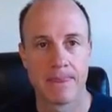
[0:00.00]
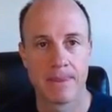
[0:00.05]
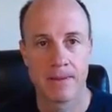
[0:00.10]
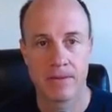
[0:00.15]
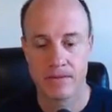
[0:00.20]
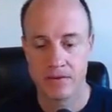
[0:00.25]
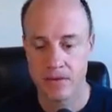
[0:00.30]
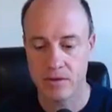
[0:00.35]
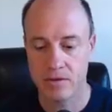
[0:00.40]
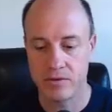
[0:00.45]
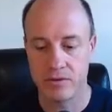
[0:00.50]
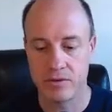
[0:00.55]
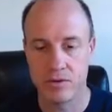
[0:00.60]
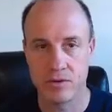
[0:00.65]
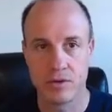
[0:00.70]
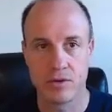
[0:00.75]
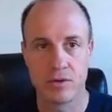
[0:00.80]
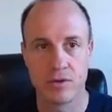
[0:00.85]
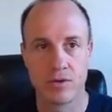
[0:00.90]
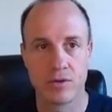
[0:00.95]
Let's go to
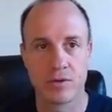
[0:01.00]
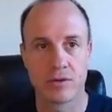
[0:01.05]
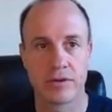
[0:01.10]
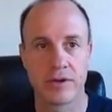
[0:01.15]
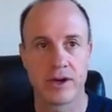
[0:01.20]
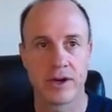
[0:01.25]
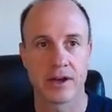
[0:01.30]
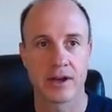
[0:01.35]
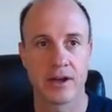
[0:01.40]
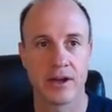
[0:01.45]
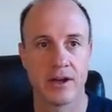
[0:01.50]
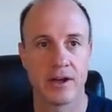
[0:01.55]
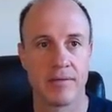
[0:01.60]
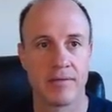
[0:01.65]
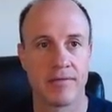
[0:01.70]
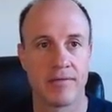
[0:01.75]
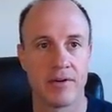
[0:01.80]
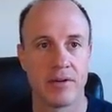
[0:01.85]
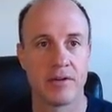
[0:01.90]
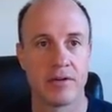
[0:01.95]
google.com
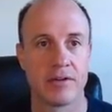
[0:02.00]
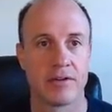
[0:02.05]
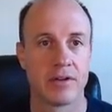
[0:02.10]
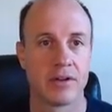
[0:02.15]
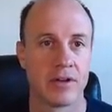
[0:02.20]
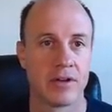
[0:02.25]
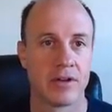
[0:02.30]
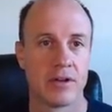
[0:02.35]
first.